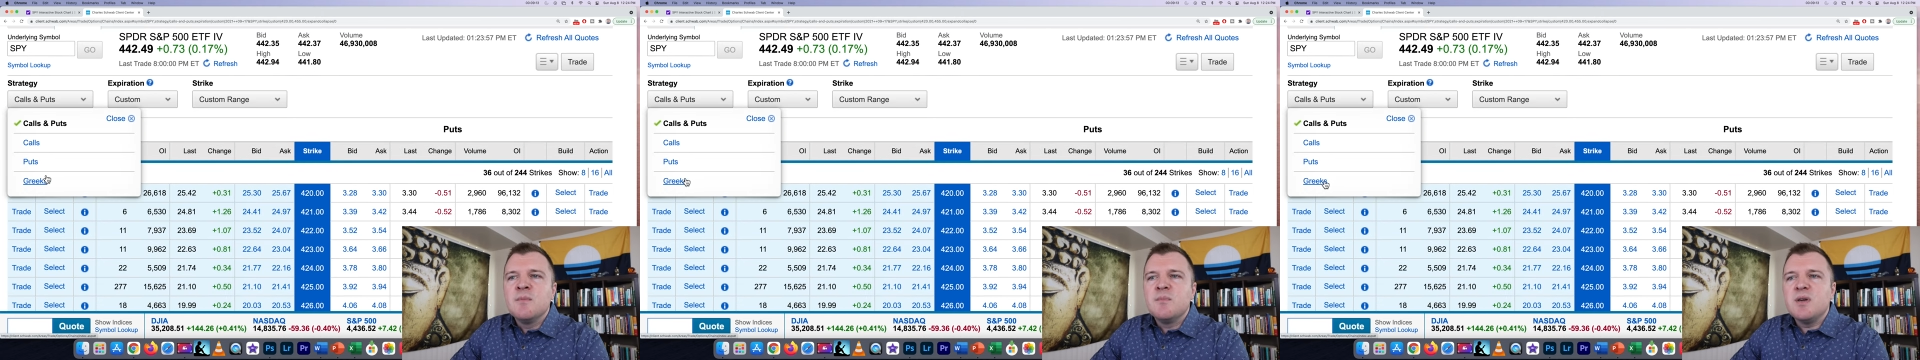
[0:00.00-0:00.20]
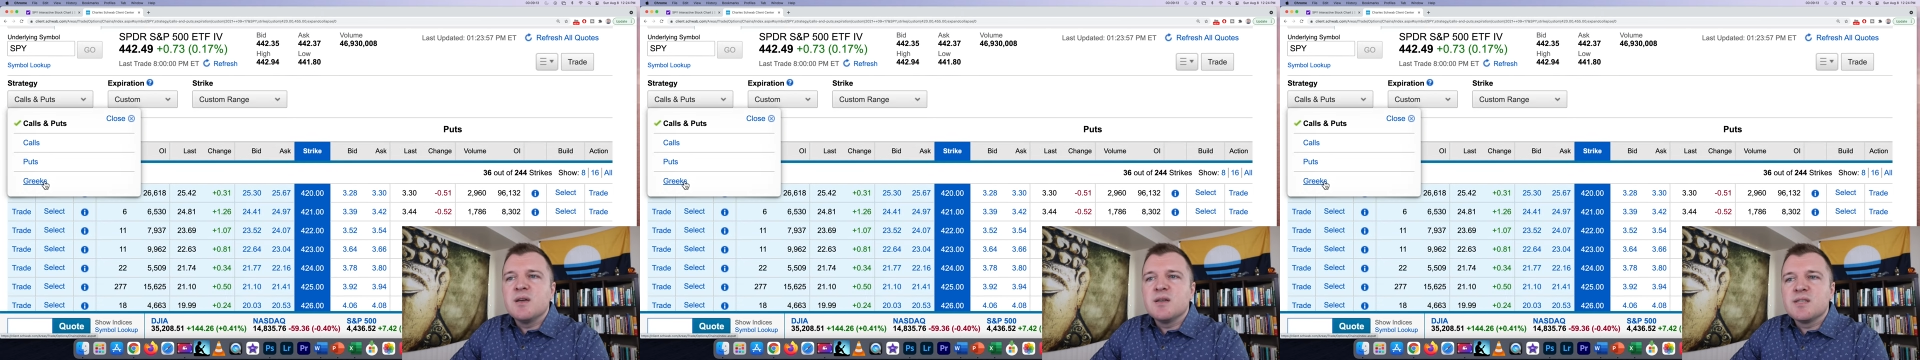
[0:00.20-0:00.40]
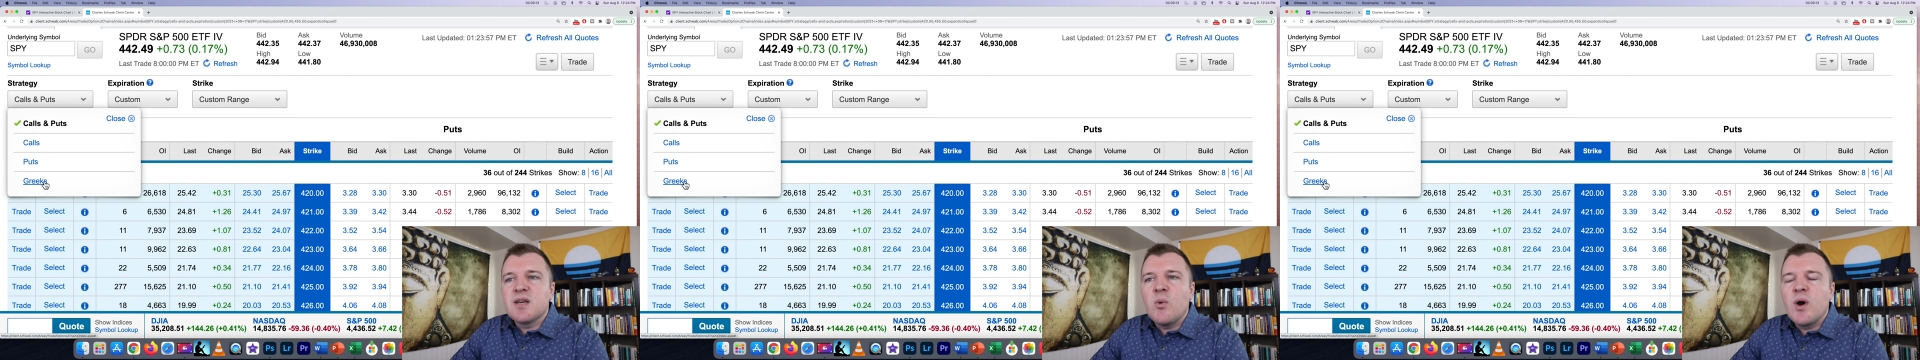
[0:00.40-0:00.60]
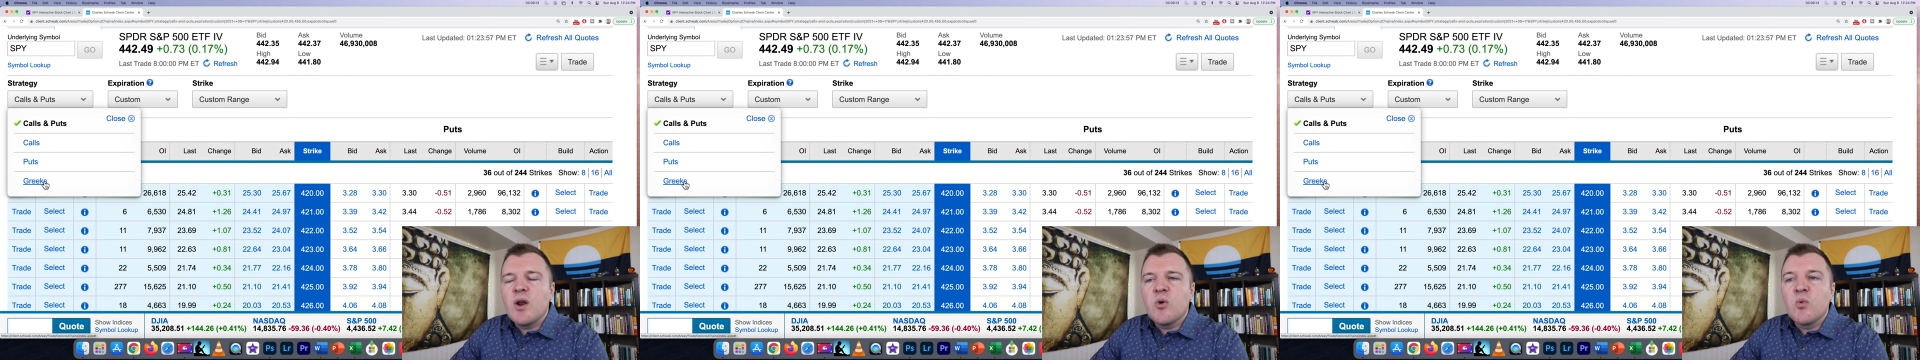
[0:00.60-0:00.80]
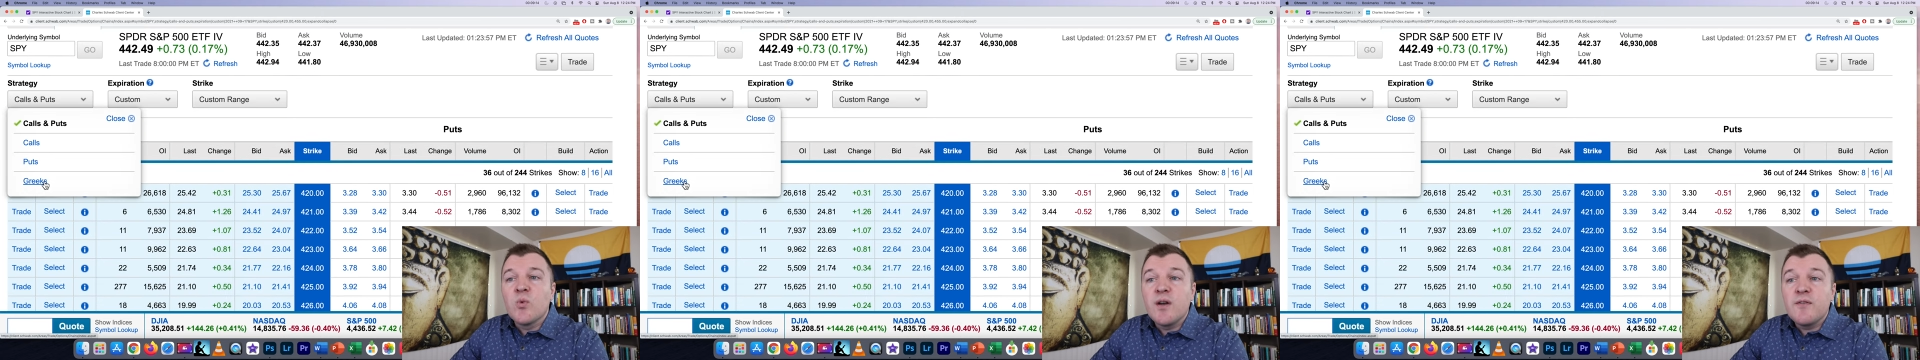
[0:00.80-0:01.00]
because I
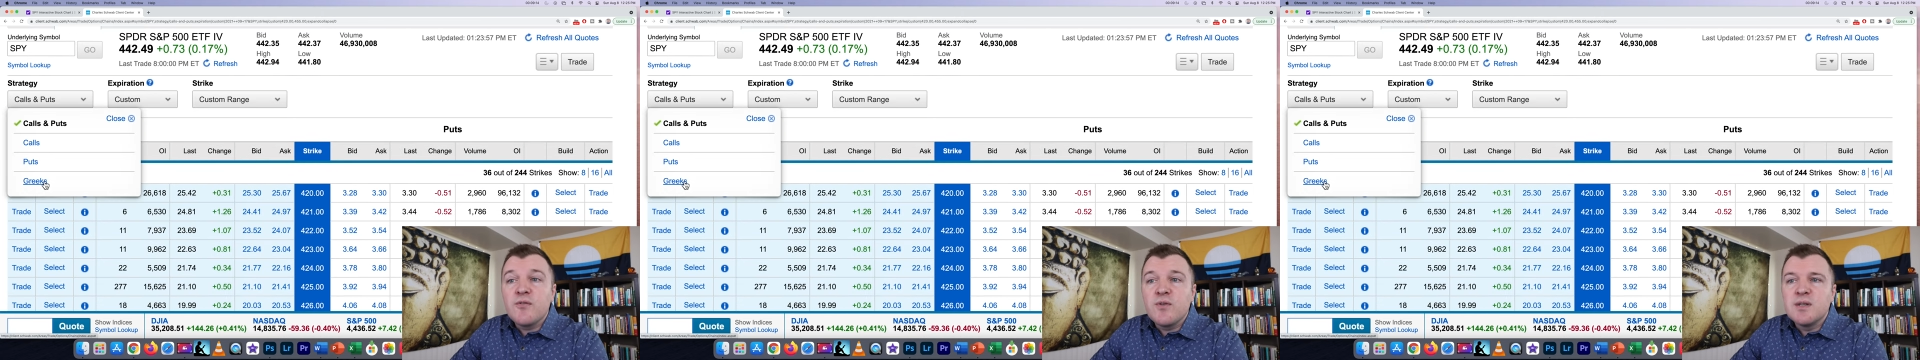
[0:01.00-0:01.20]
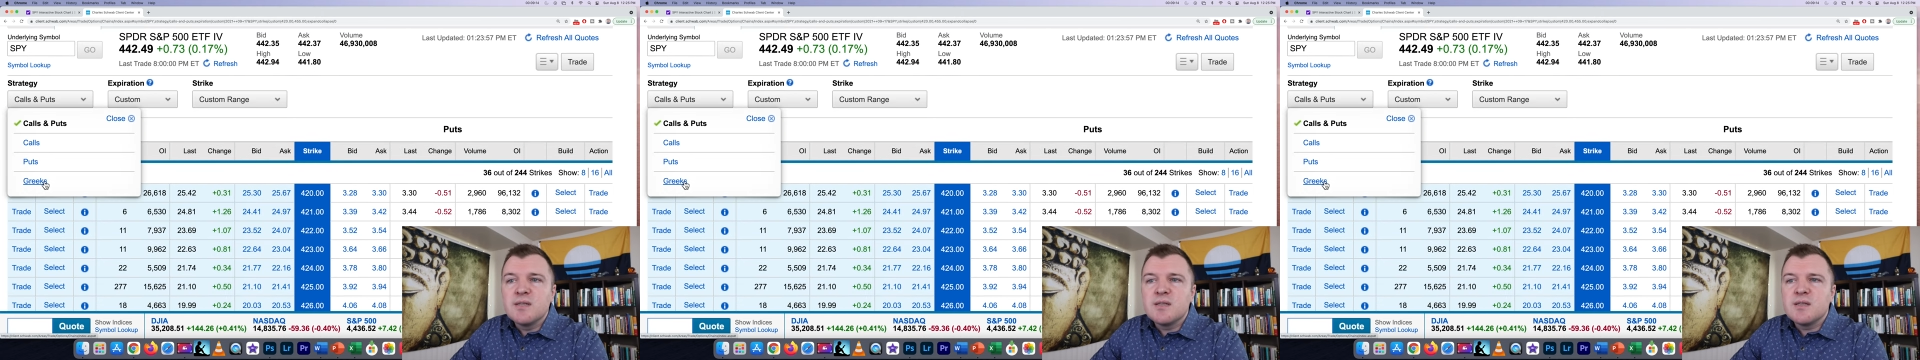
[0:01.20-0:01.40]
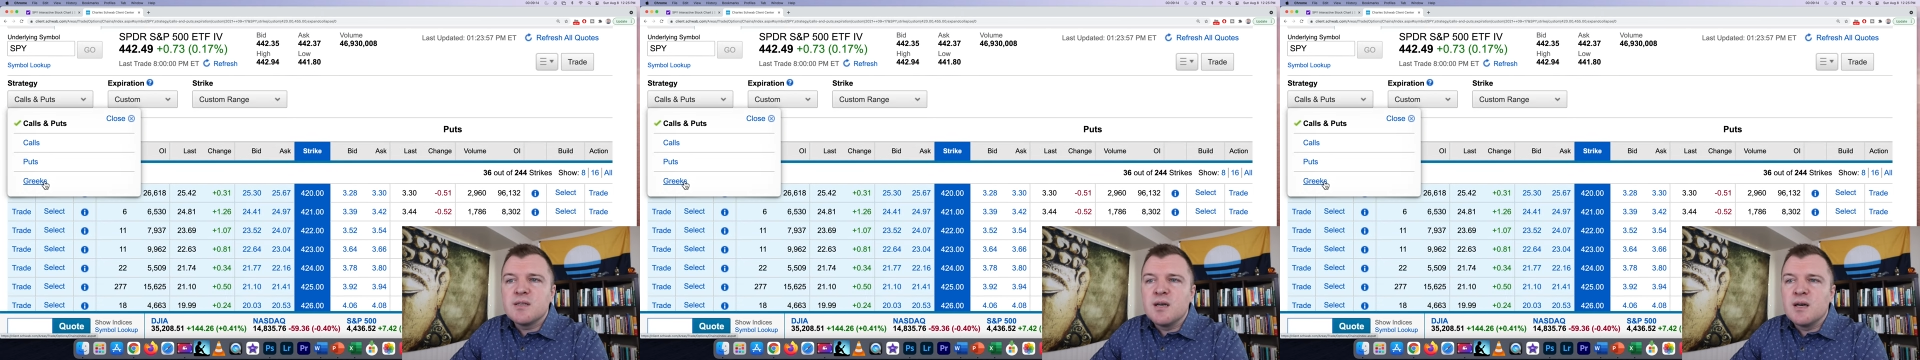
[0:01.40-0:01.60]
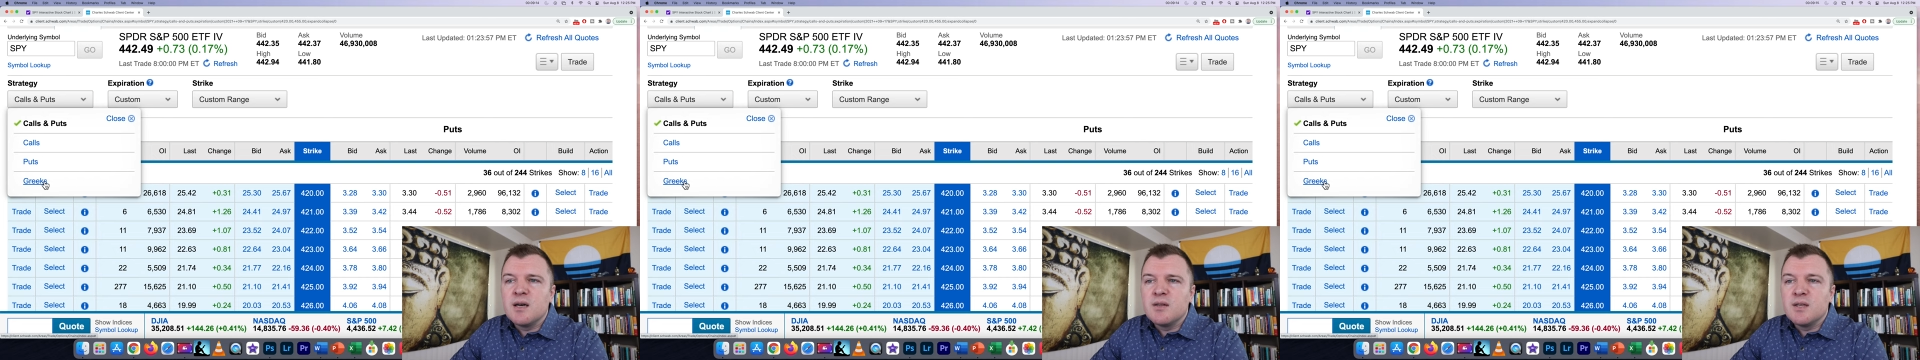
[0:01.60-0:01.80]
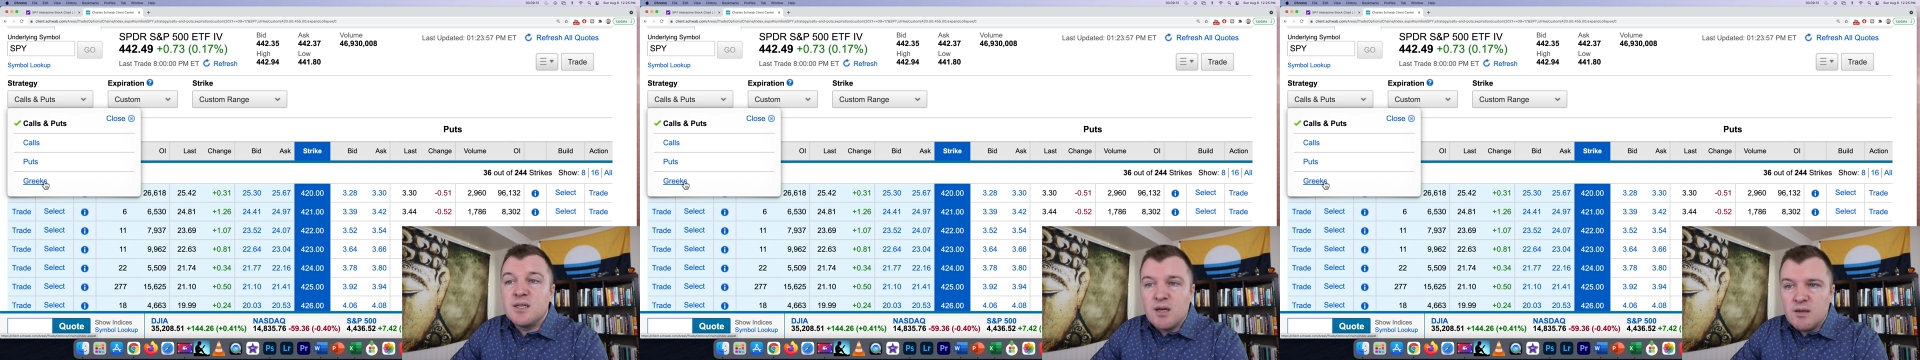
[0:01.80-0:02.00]
want to reference
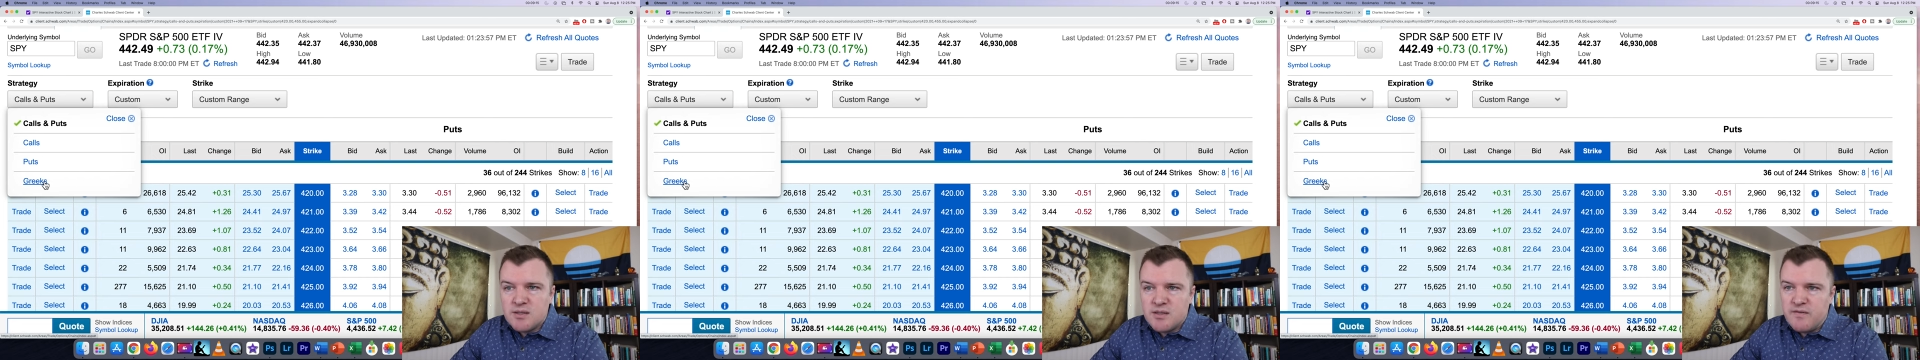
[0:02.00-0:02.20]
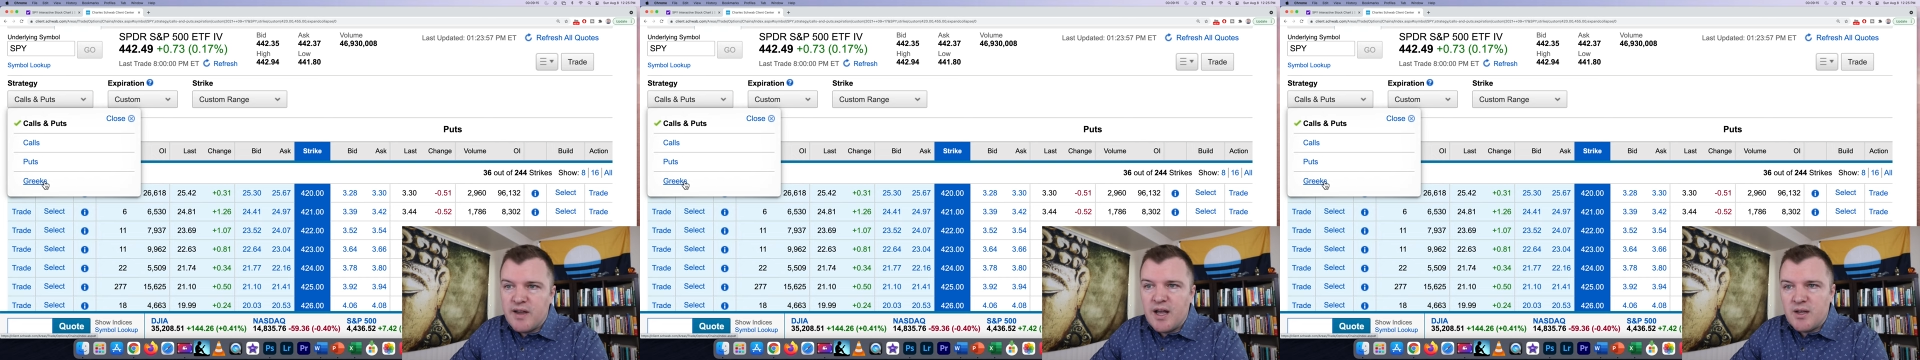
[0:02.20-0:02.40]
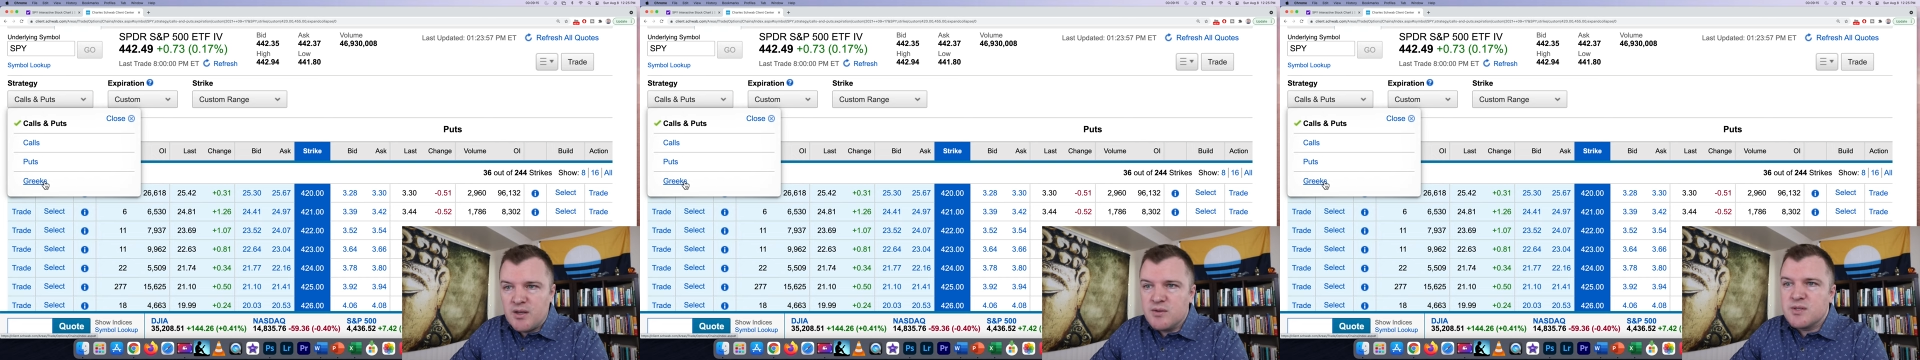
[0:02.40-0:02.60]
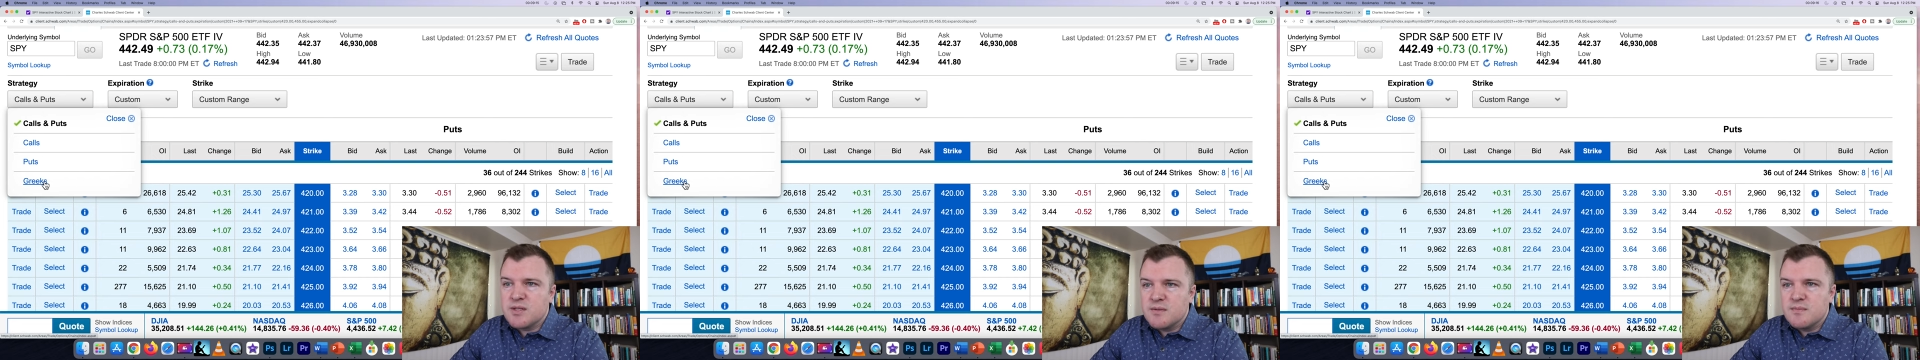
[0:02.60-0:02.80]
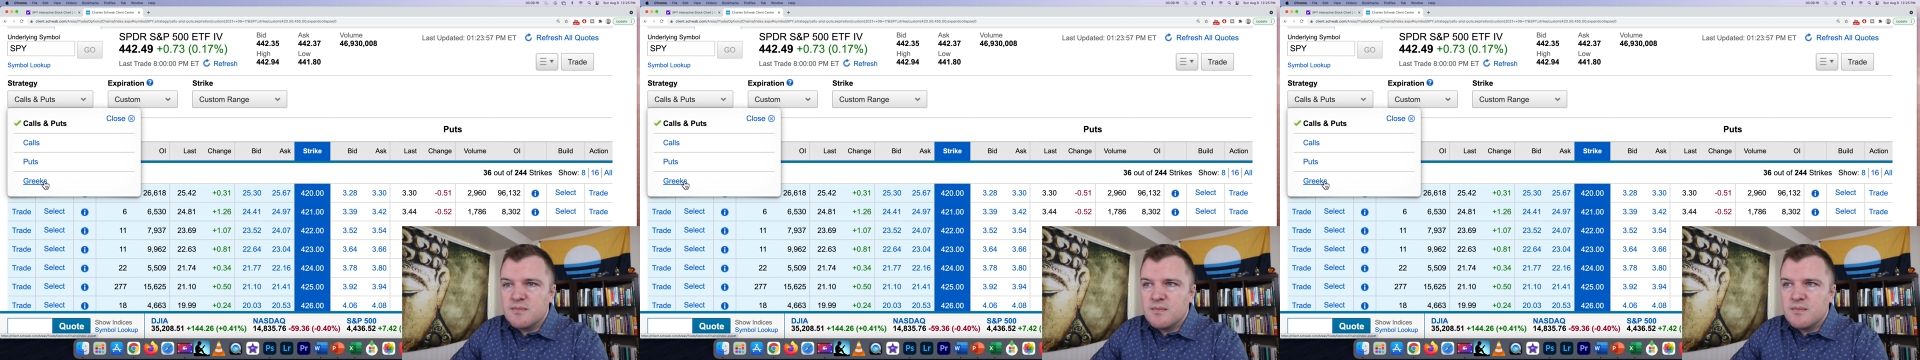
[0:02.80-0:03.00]
uh, the delta values.